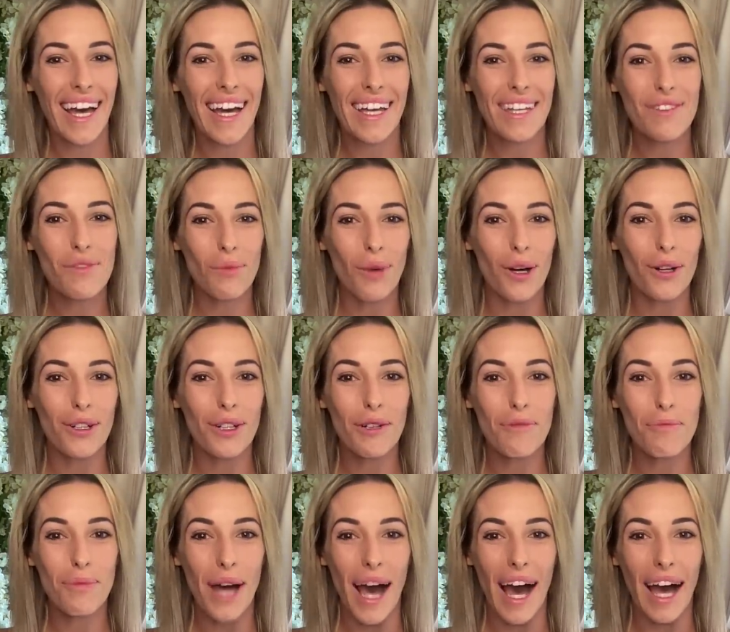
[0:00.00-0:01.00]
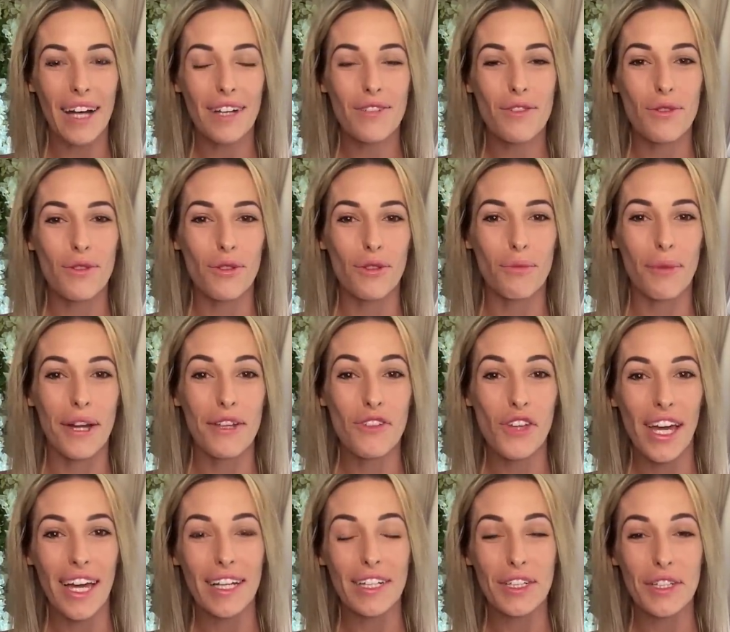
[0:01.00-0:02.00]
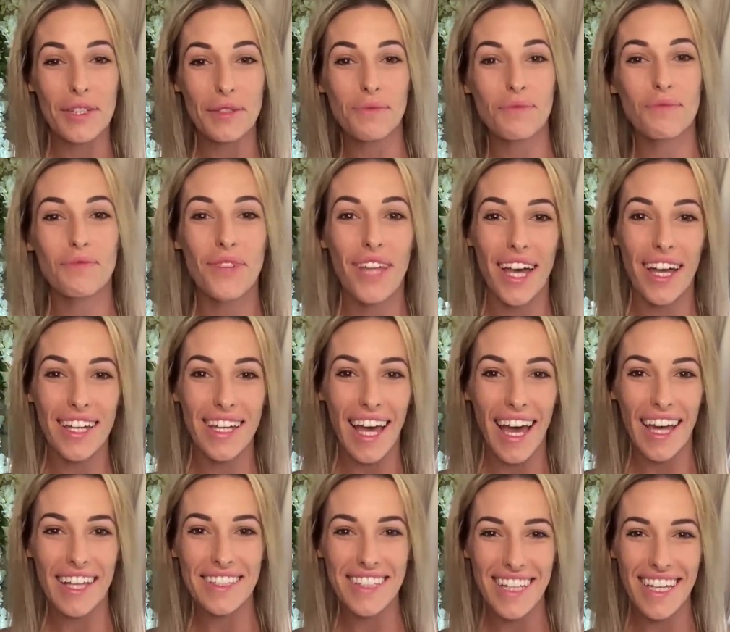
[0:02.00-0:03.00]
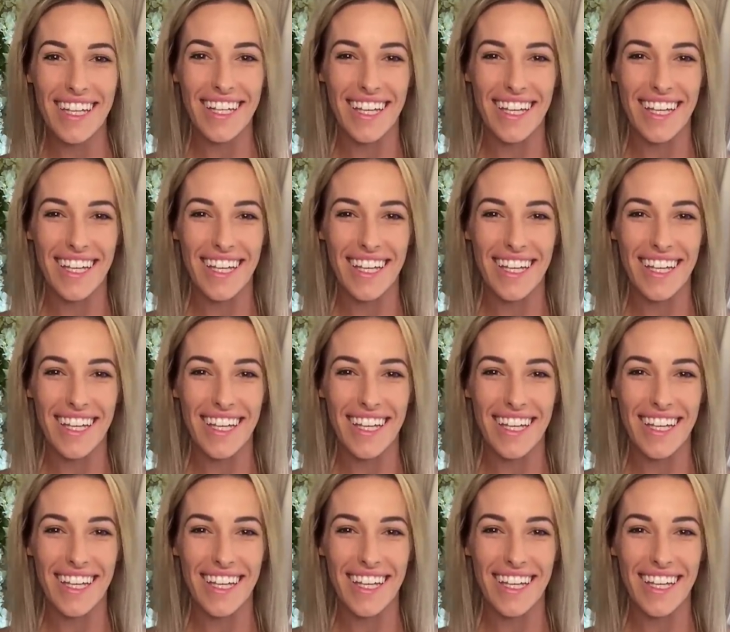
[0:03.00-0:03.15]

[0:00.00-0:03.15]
guys, welcome back to my channel again.